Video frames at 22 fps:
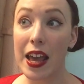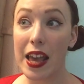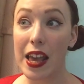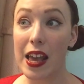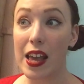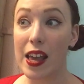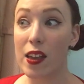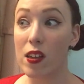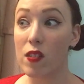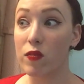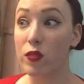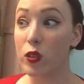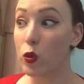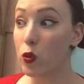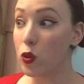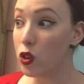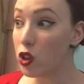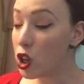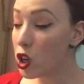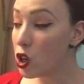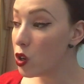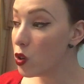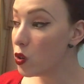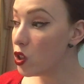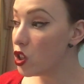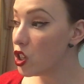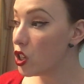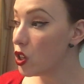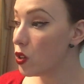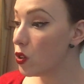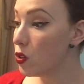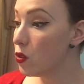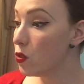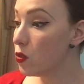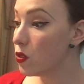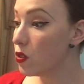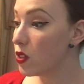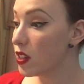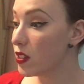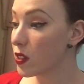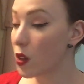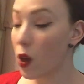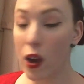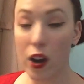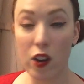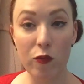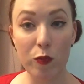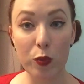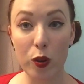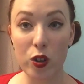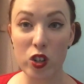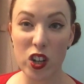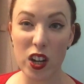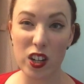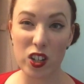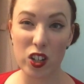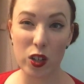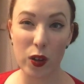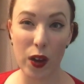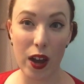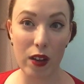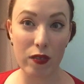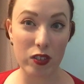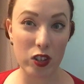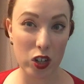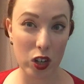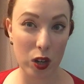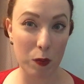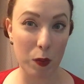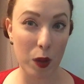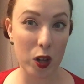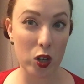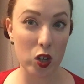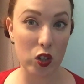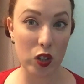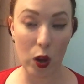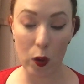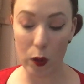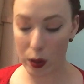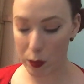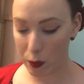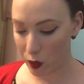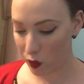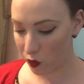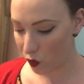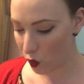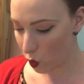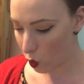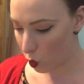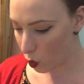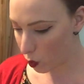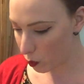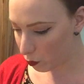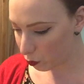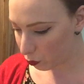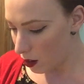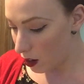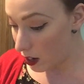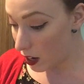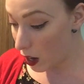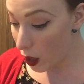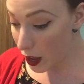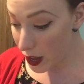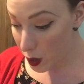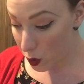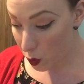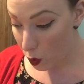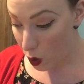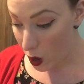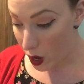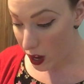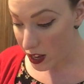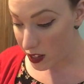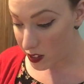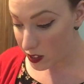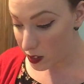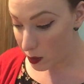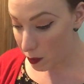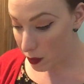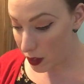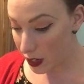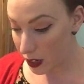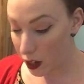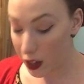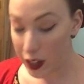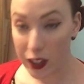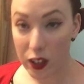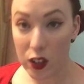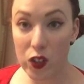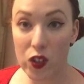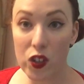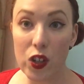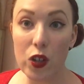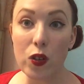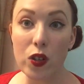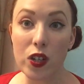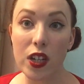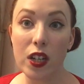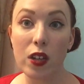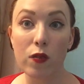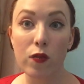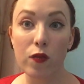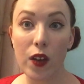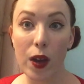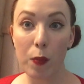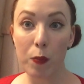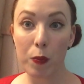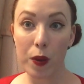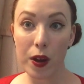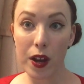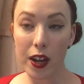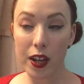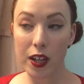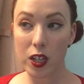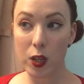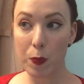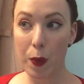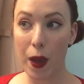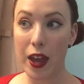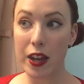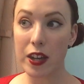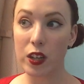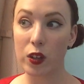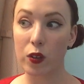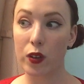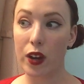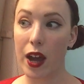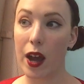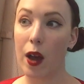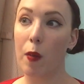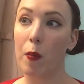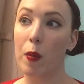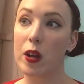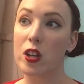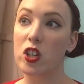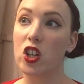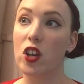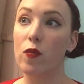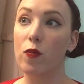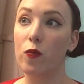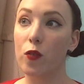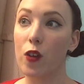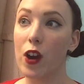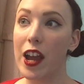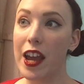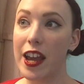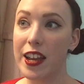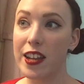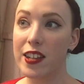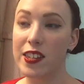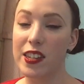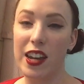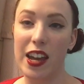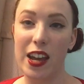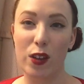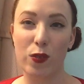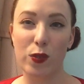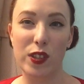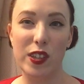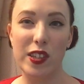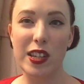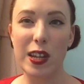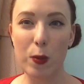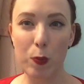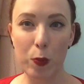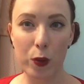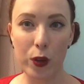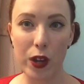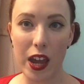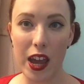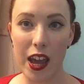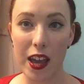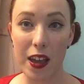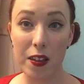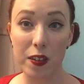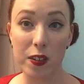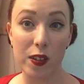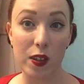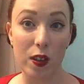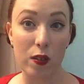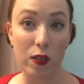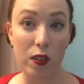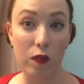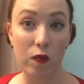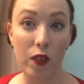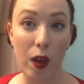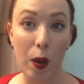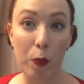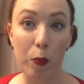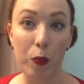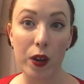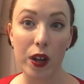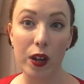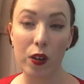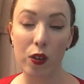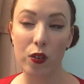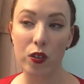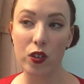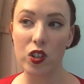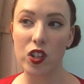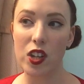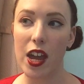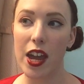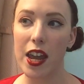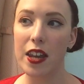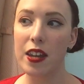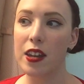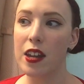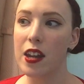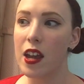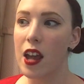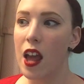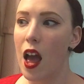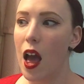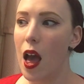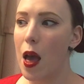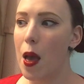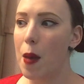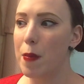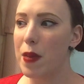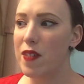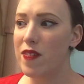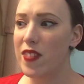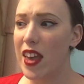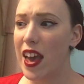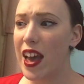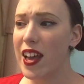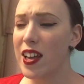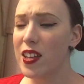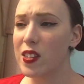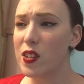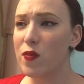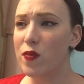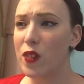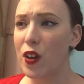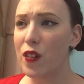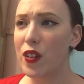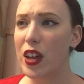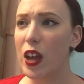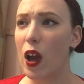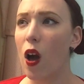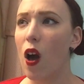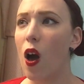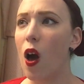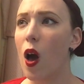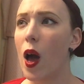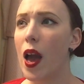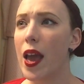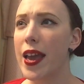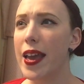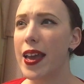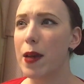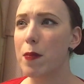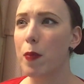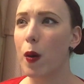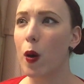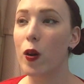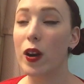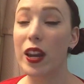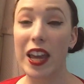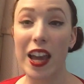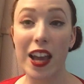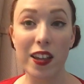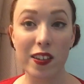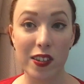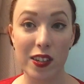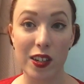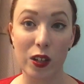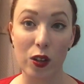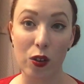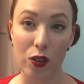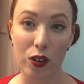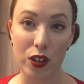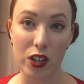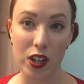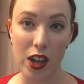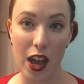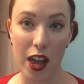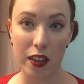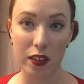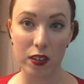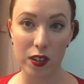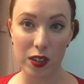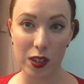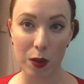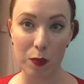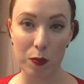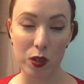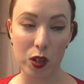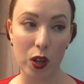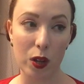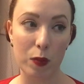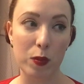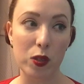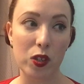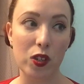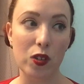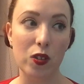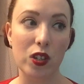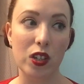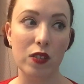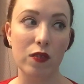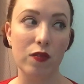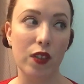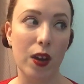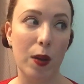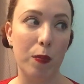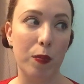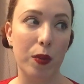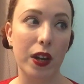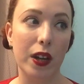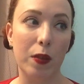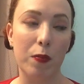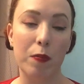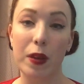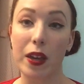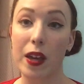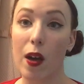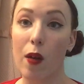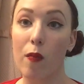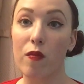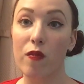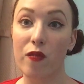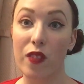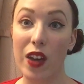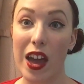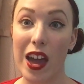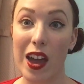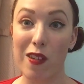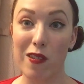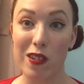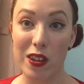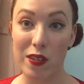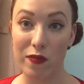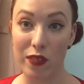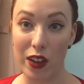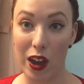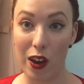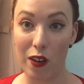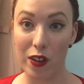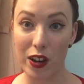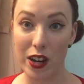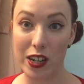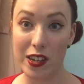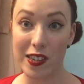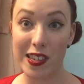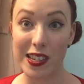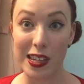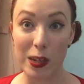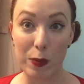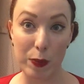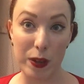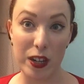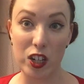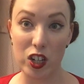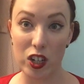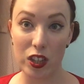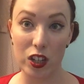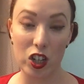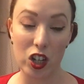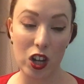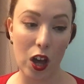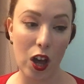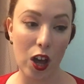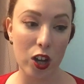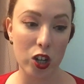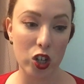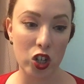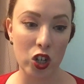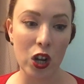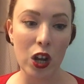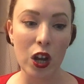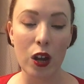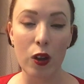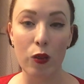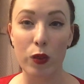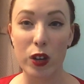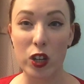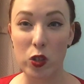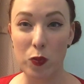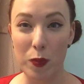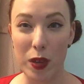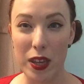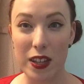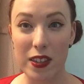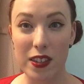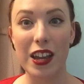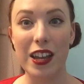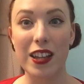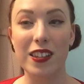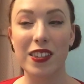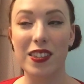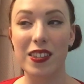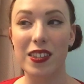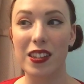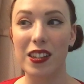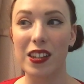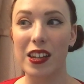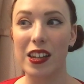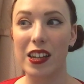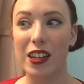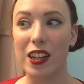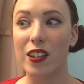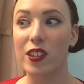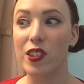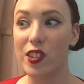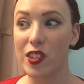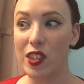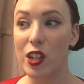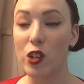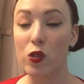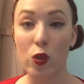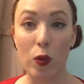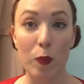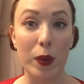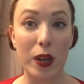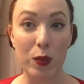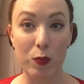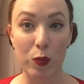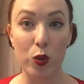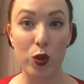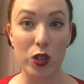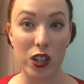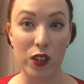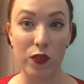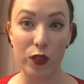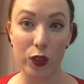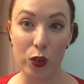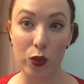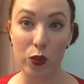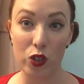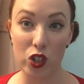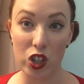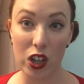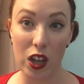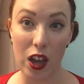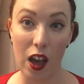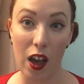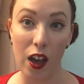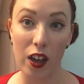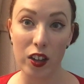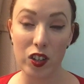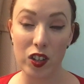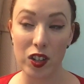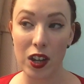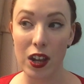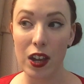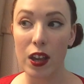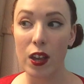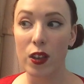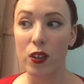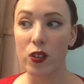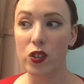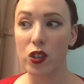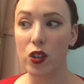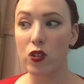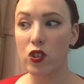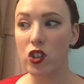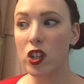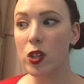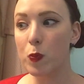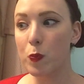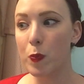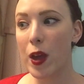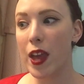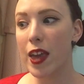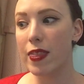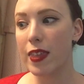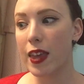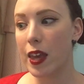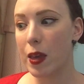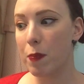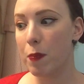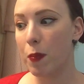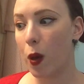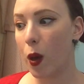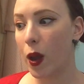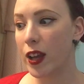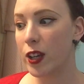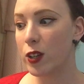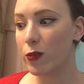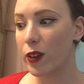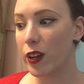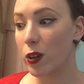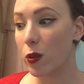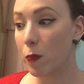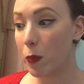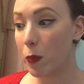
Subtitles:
if you're new to this kind of project and you haven't done much sewing before. Likewise, something like a suiting fabric, depending on how much it frays and how slippery it is, so the fabric content. If it has a very high polyester content, sometimes suiting fabric can become very slippy to the touch, which means it's considerably more difficult to cut. So just bear that in mind when you're